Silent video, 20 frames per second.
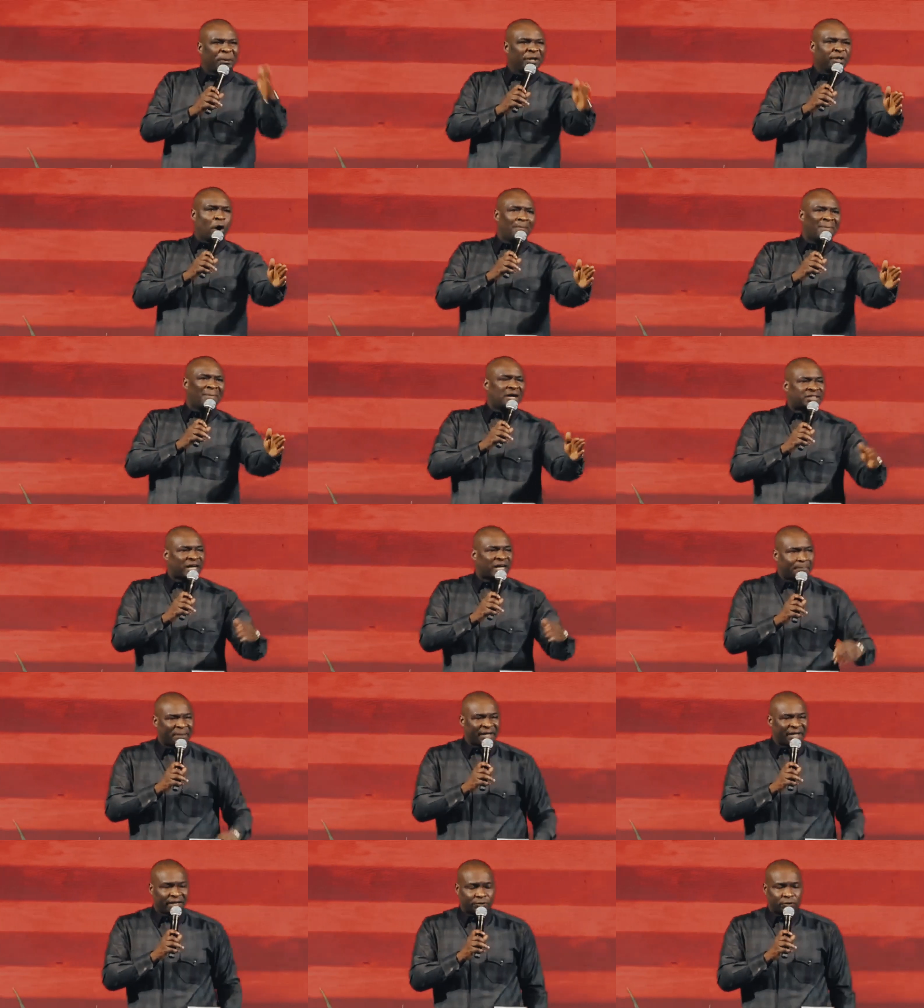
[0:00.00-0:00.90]
your mouth
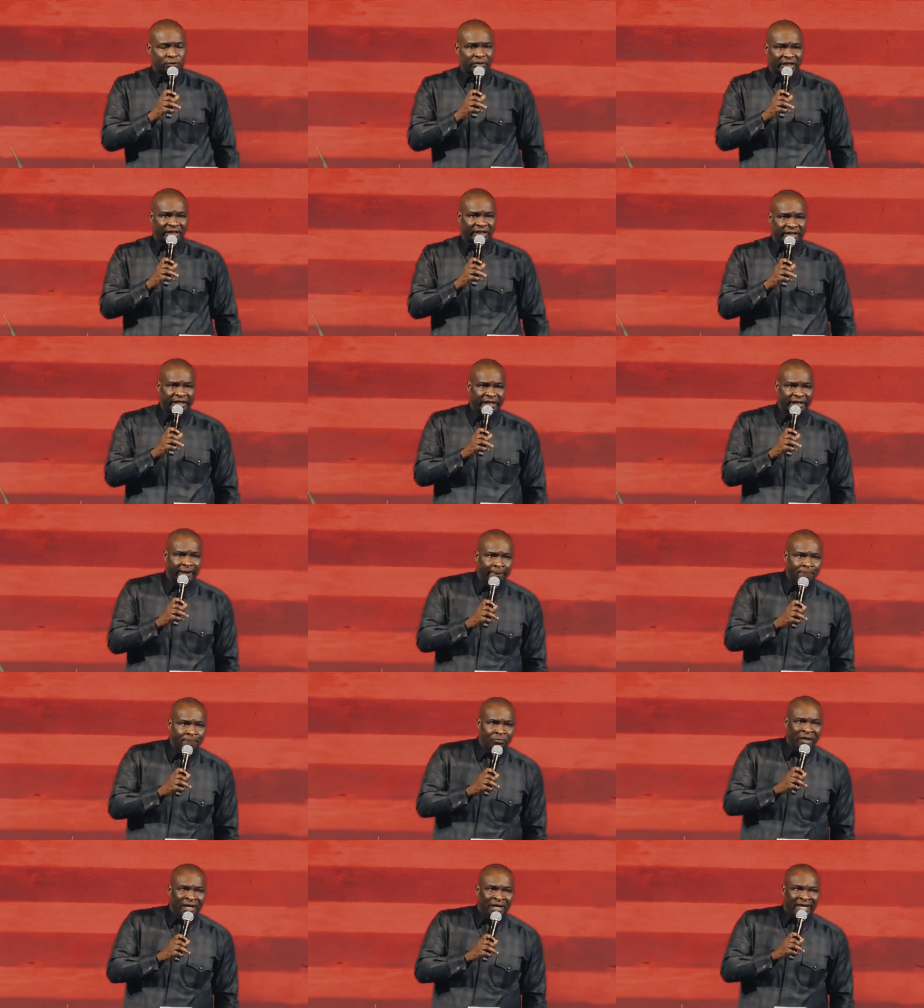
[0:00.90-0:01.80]
and begin to decree
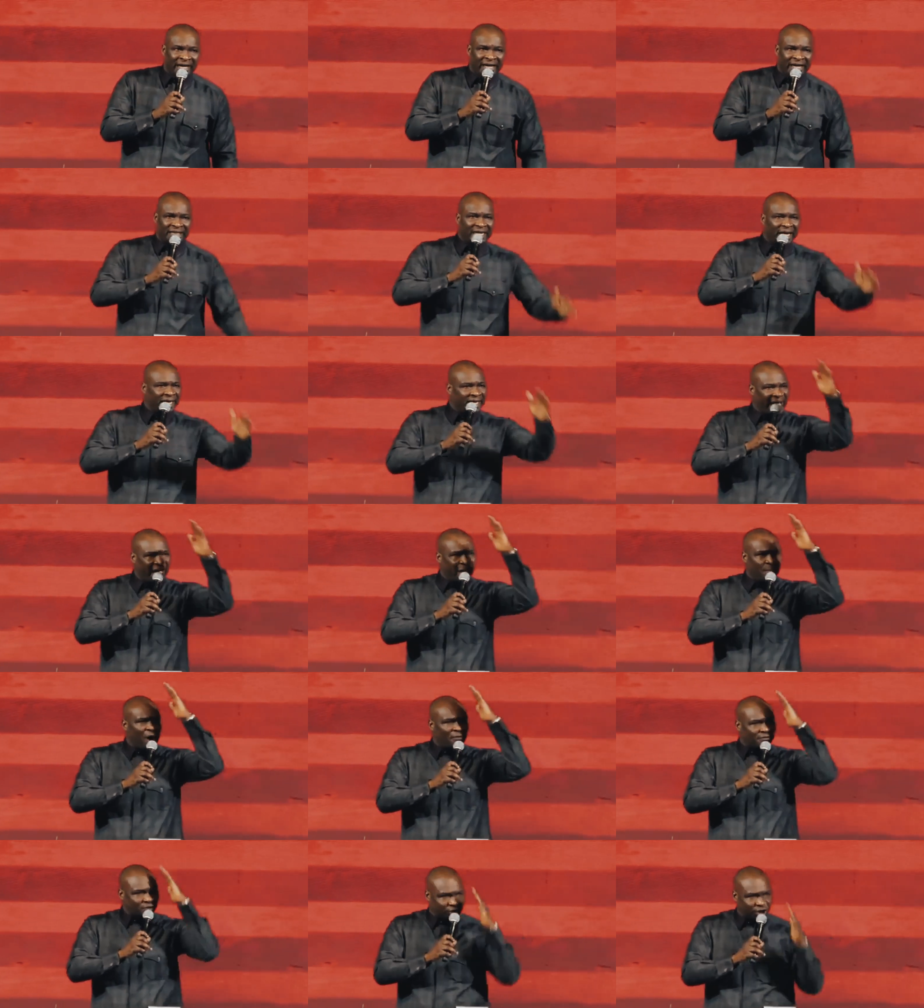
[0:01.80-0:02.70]
in the
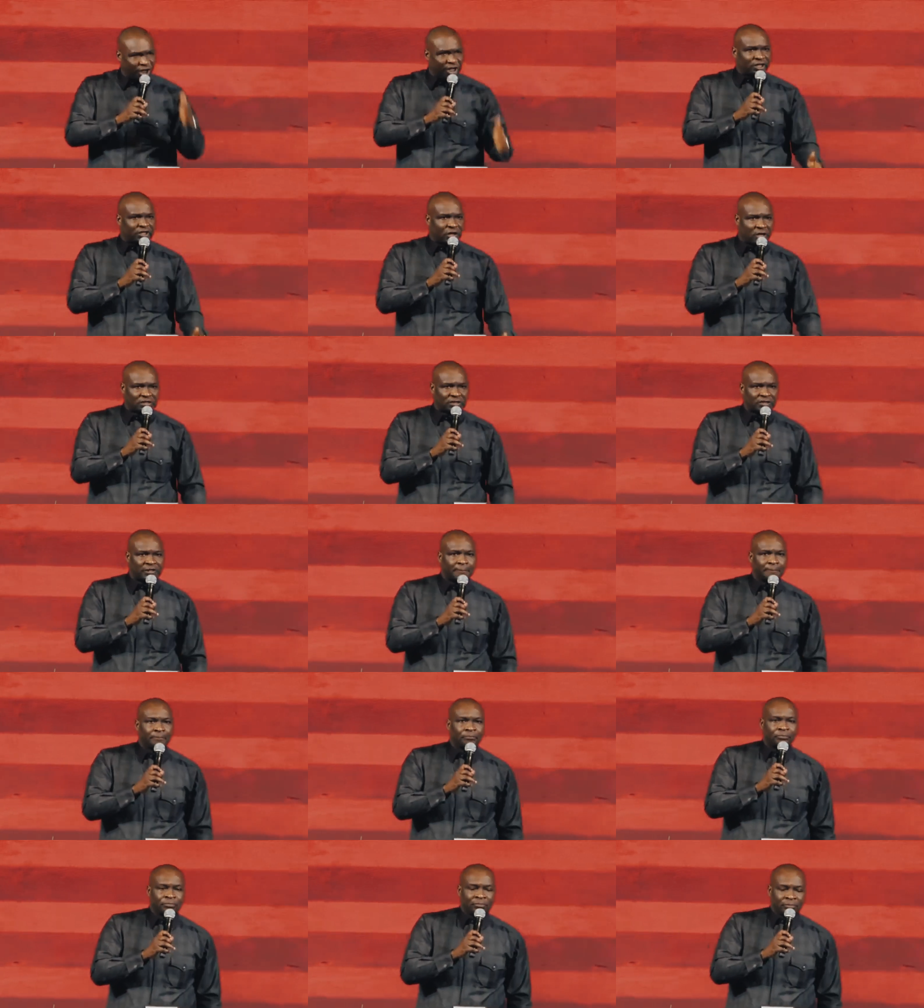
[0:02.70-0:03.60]
name of jesus
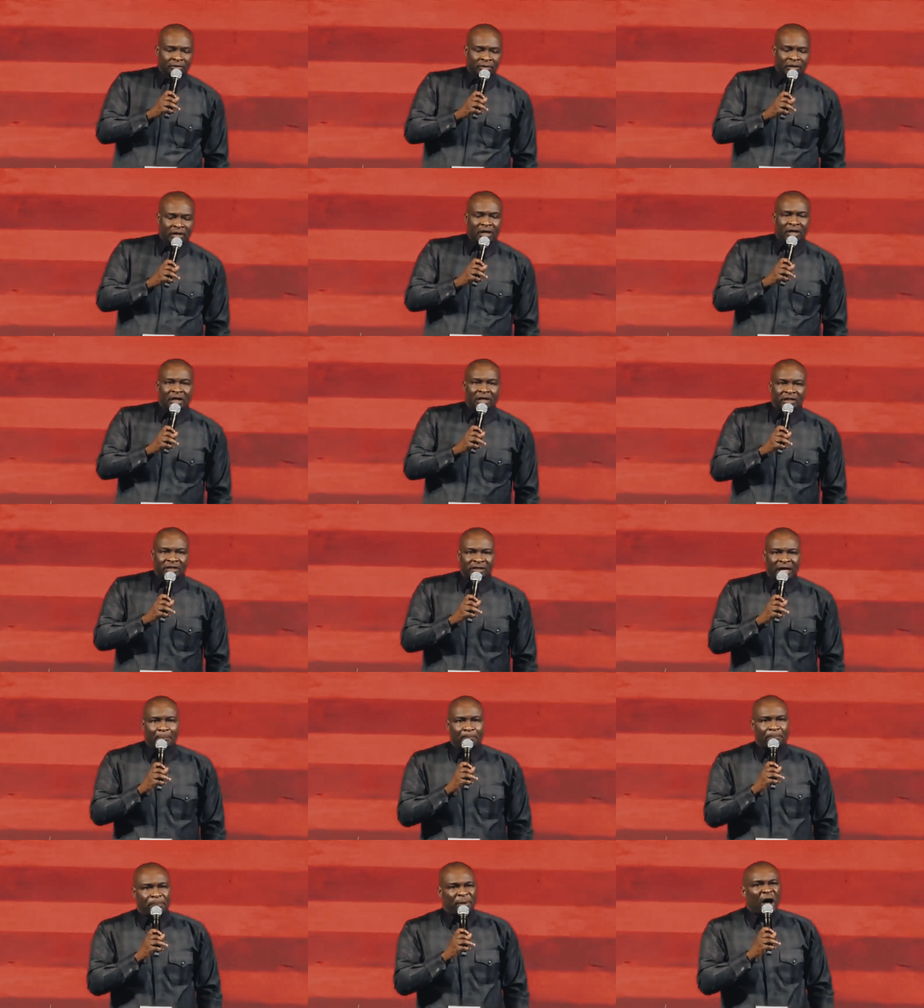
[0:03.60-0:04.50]

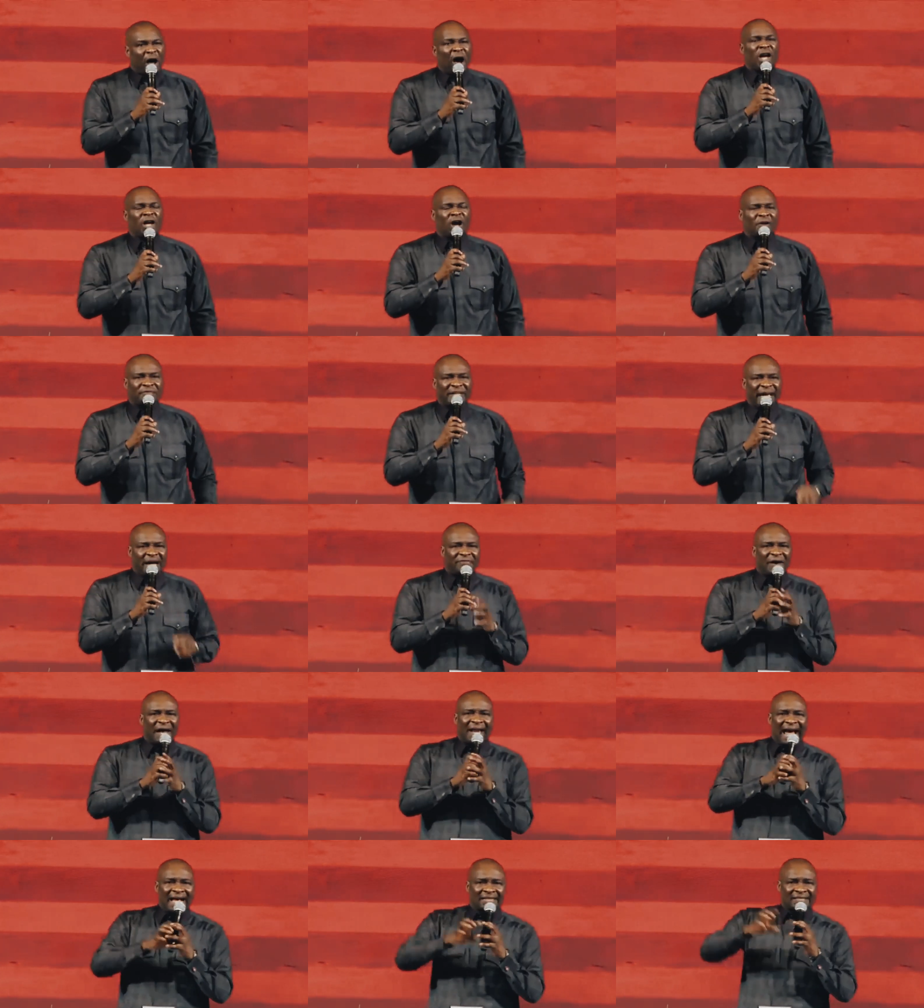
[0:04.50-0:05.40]
the blood of the
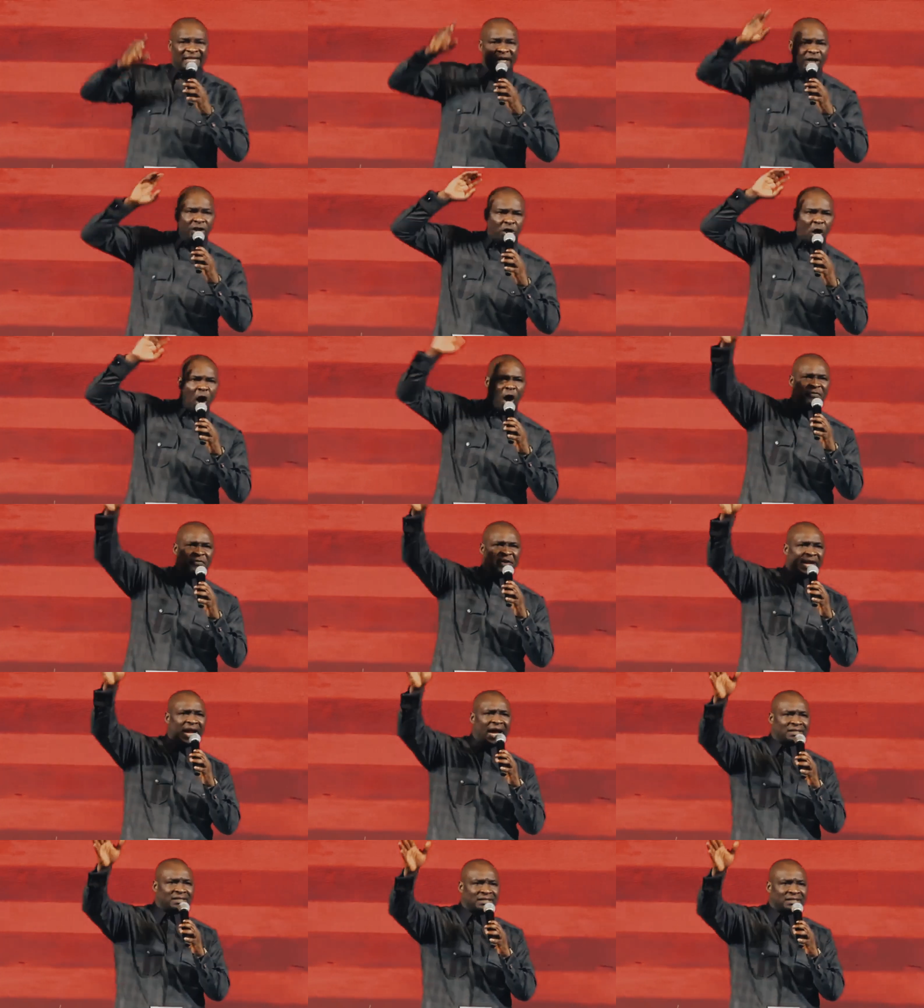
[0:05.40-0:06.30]
everlasting
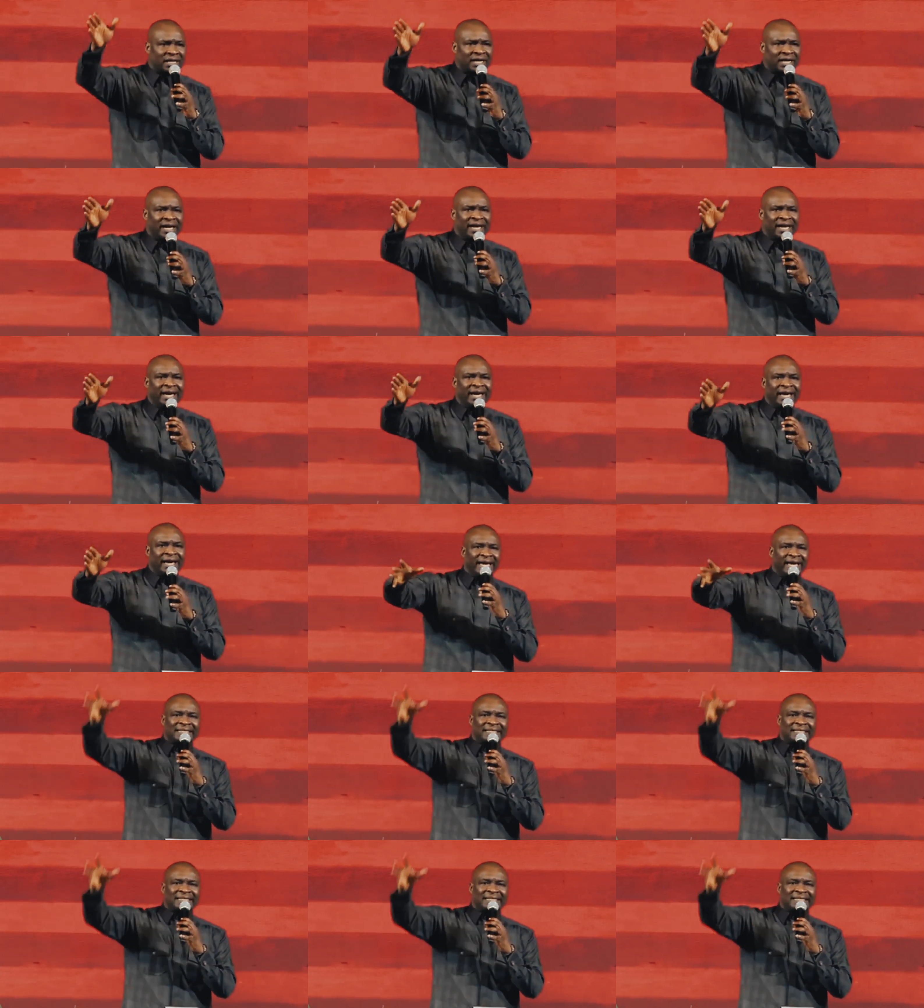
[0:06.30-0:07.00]
covenant is